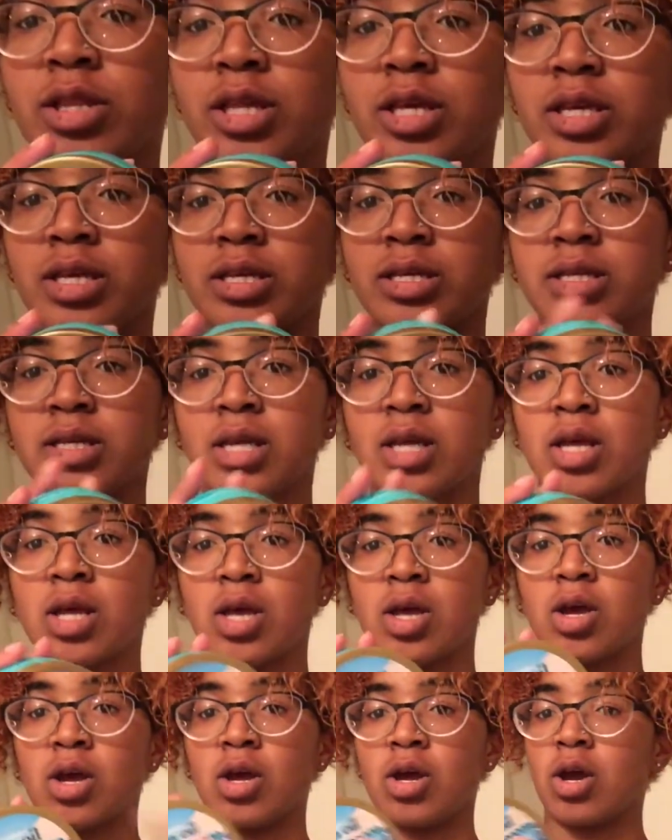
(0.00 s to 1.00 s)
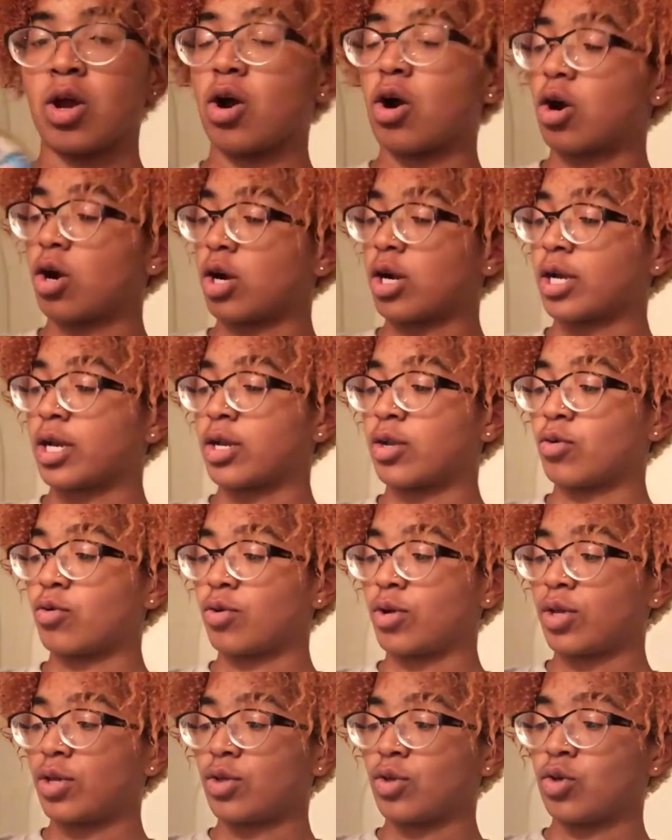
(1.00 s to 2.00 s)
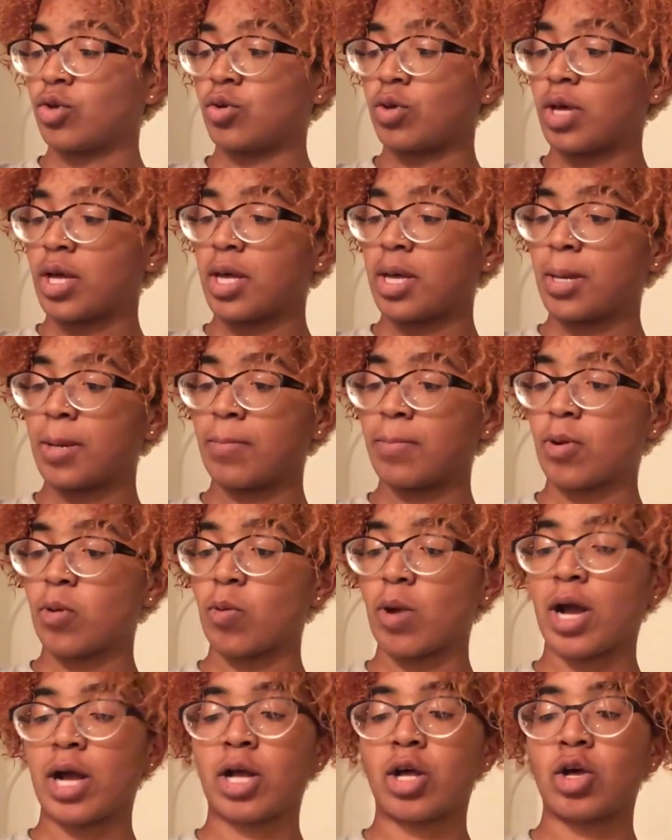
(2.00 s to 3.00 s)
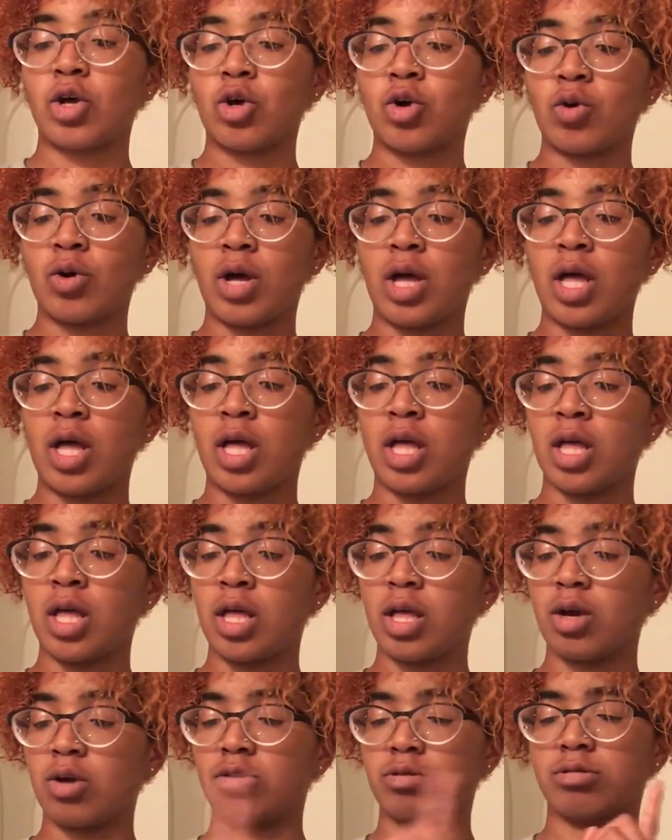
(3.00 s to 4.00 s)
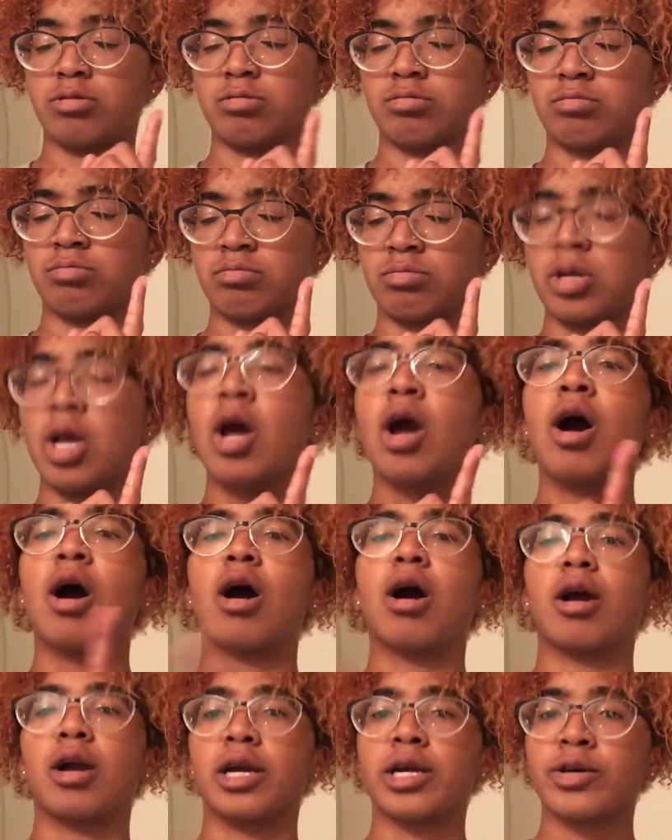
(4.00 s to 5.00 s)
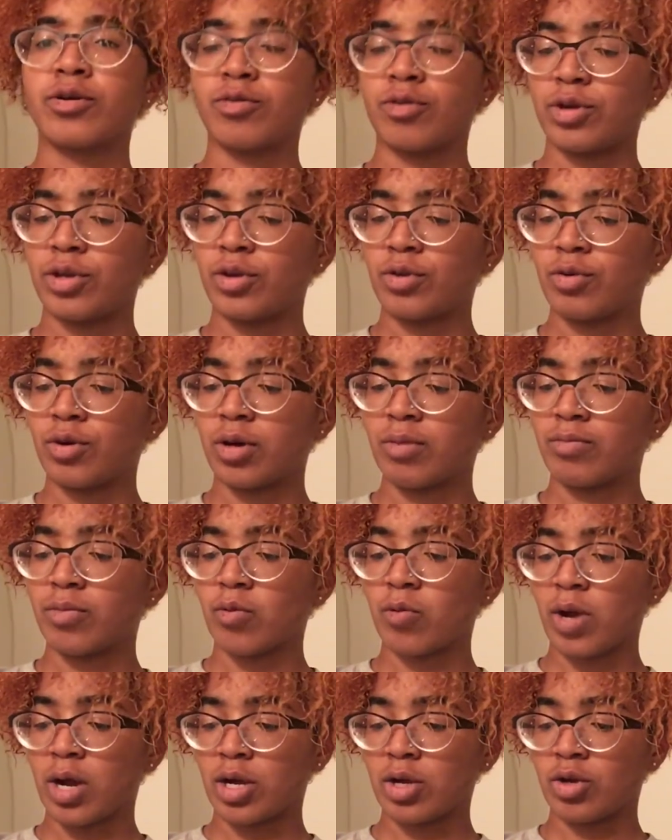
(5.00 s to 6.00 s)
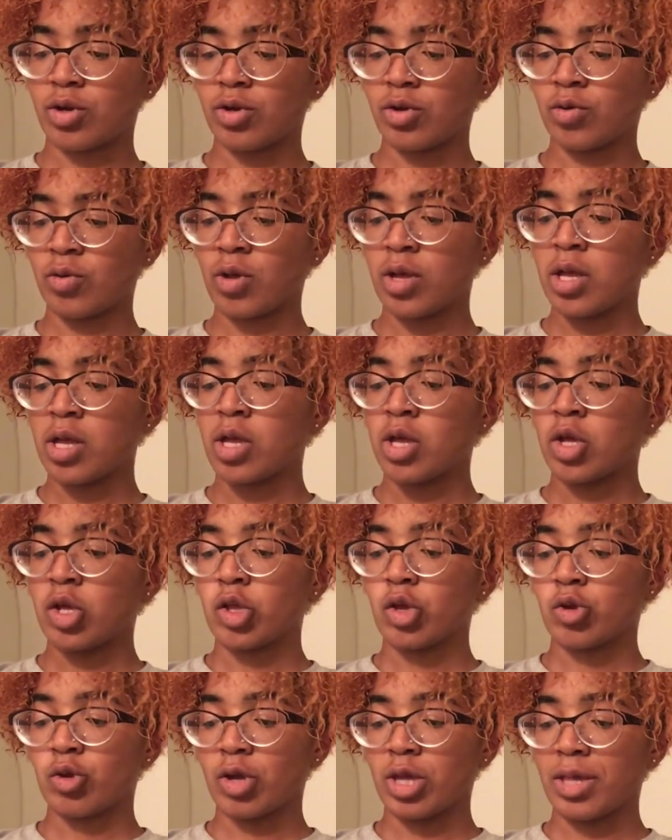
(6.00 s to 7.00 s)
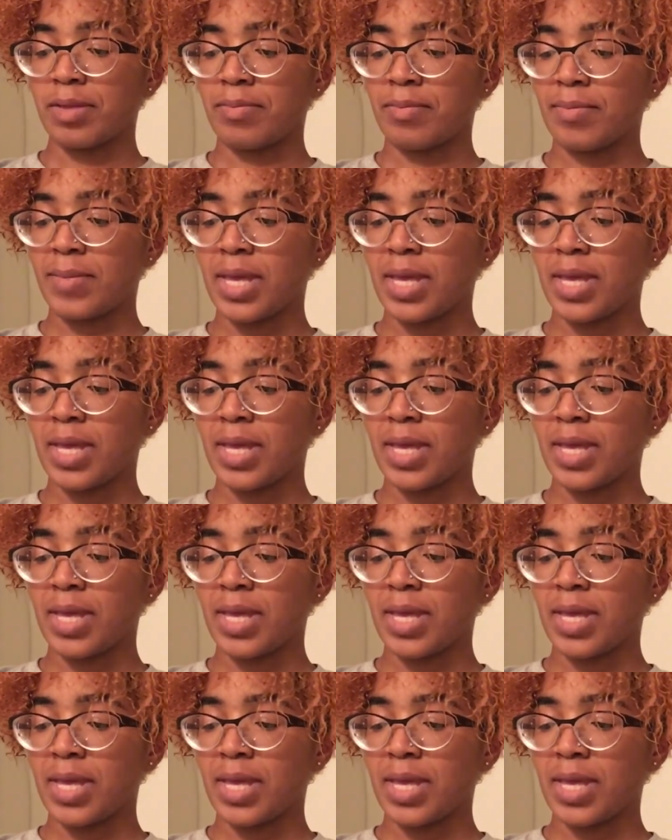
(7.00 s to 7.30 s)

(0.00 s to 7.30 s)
this argan oil Morocco, or argan oil of Morocco creamy